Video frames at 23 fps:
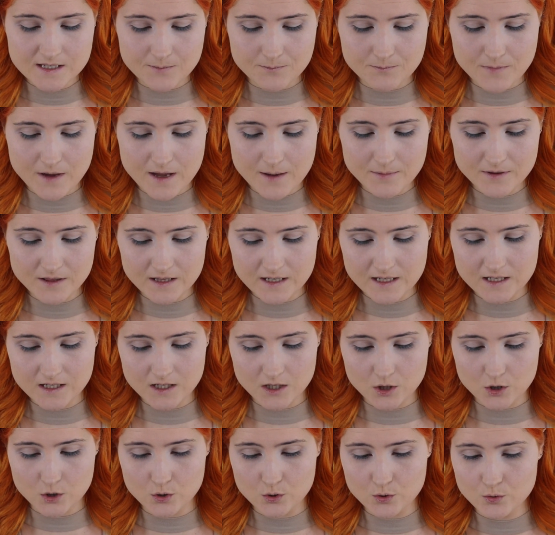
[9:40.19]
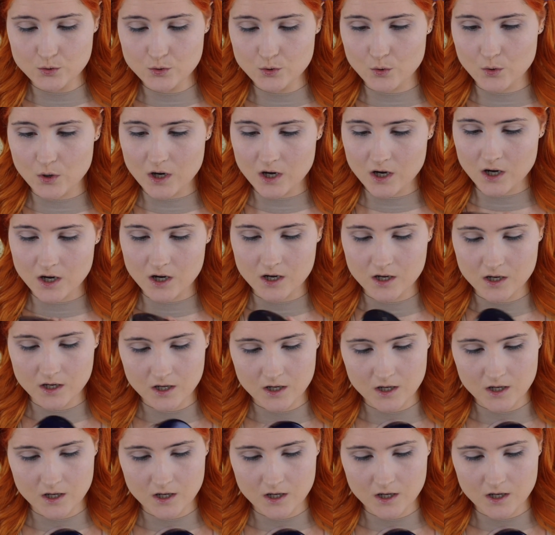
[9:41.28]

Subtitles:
Maybelline New York